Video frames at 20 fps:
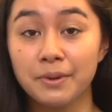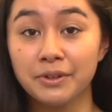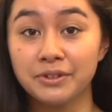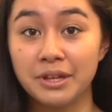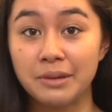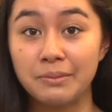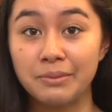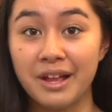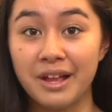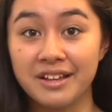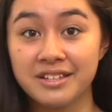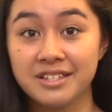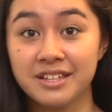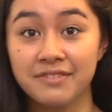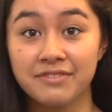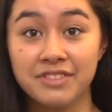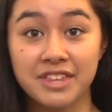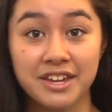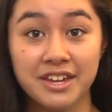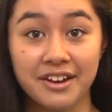building blocks
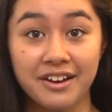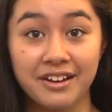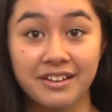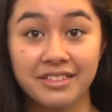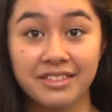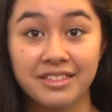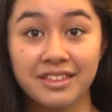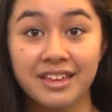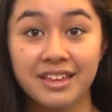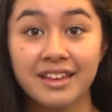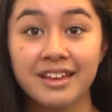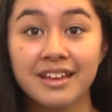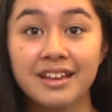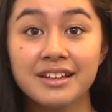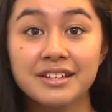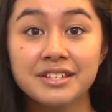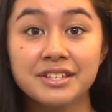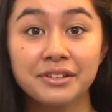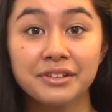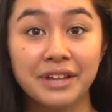of the Earth.
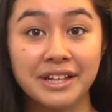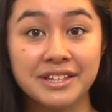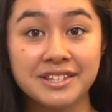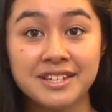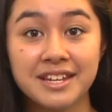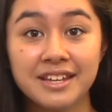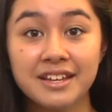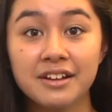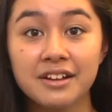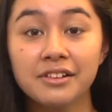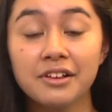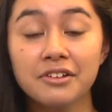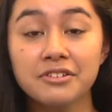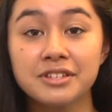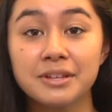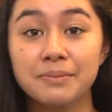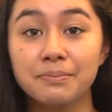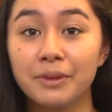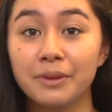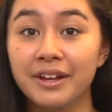So let's take a
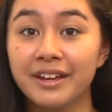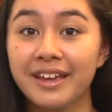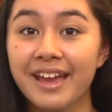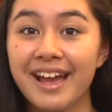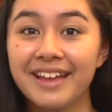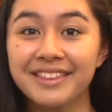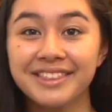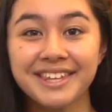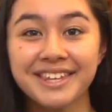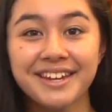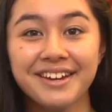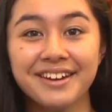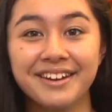close-up look at the